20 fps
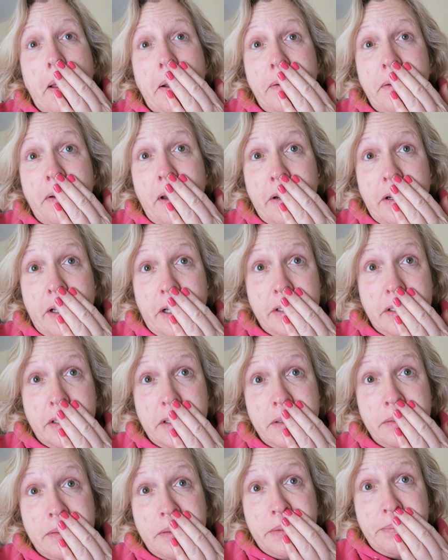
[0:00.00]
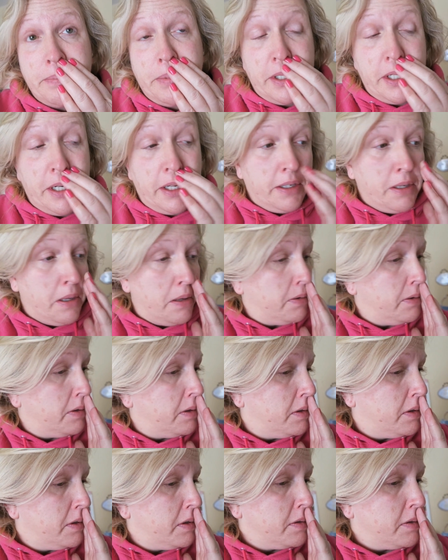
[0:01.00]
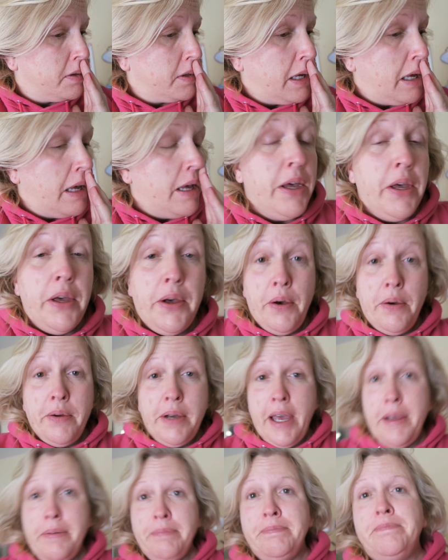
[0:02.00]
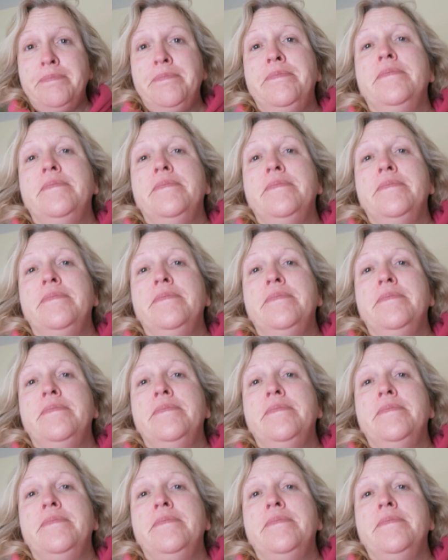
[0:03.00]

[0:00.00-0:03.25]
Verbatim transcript: that's not nice. It was bleeding. Okay.